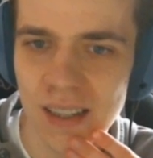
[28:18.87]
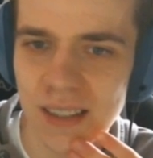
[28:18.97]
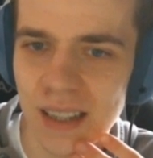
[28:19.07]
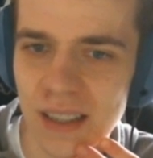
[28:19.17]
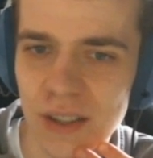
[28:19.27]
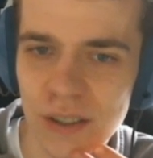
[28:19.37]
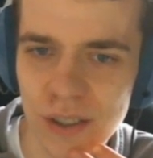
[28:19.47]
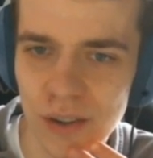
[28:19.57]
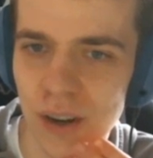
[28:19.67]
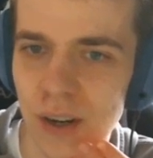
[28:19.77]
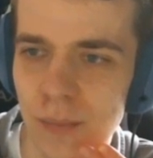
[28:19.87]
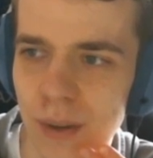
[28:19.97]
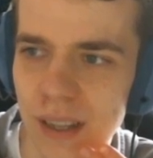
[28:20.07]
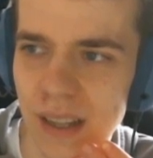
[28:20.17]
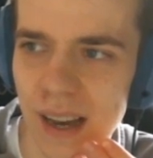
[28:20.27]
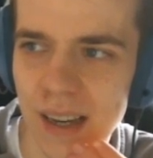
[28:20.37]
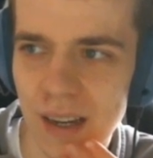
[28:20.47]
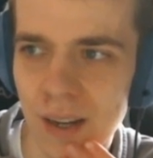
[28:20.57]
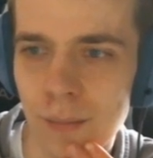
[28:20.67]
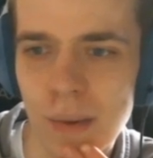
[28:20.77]
That is also gonna be like
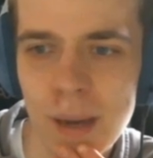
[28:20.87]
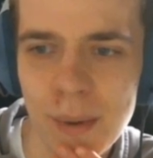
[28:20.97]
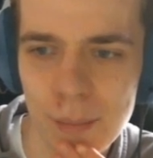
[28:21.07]
maybe